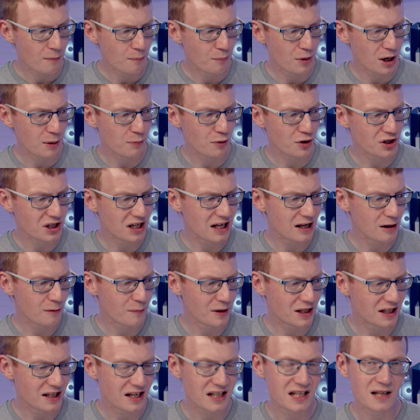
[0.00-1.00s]
But it was a little
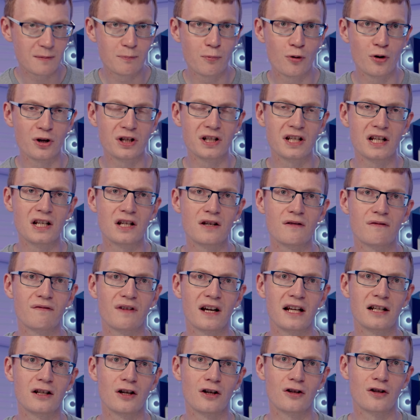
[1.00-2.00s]
bit disappointing to
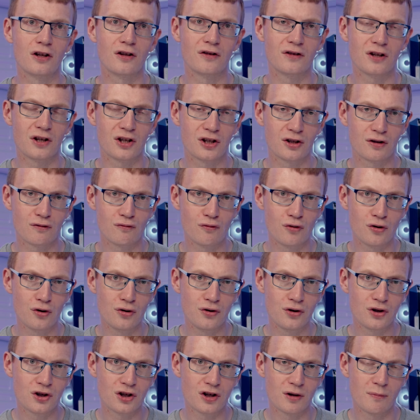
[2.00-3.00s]
find out that the
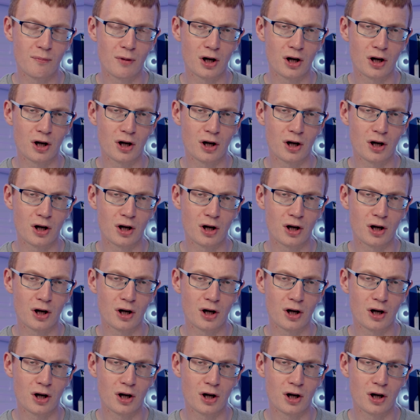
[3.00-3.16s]
screws to